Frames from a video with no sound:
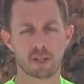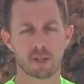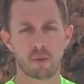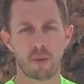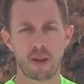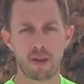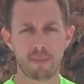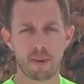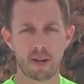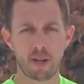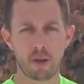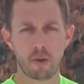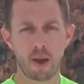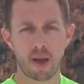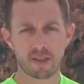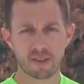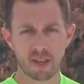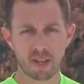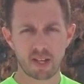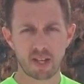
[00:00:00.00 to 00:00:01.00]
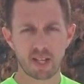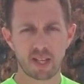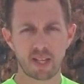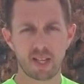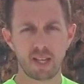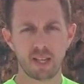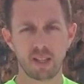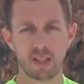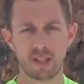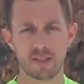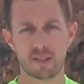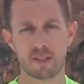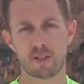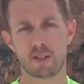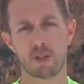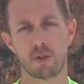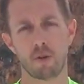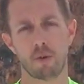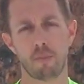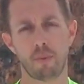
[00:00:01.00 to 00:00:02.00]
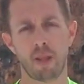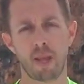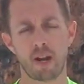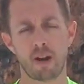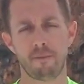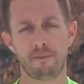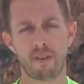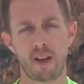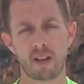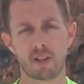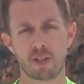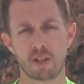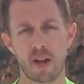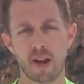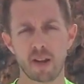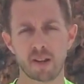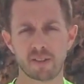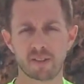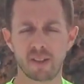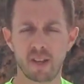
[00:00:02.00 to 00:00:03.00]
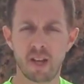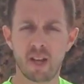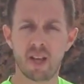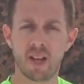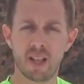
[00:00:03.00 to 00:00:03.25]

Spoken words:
So anybody who has like an Achilles issue or plantar fasciitis,